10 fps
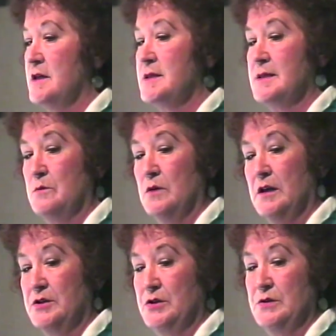and I said,
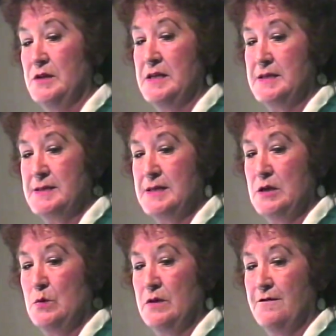well, I do need to
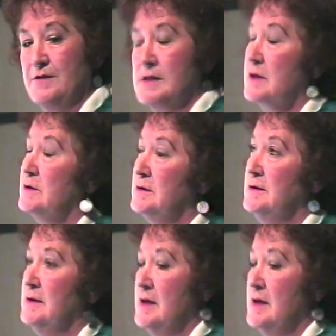see you in the physical.